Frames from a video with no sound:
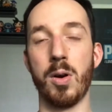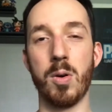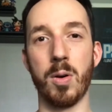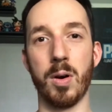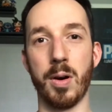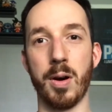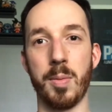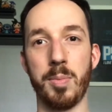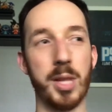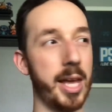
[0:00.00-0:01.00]

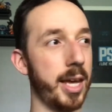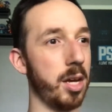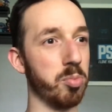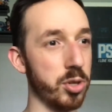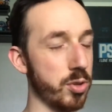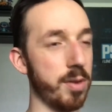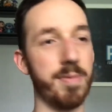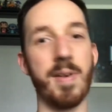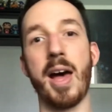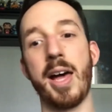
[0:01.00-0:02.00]
or playing Persona
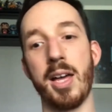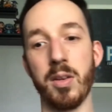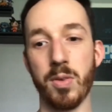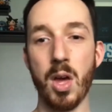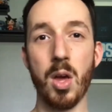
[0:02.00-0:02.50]
5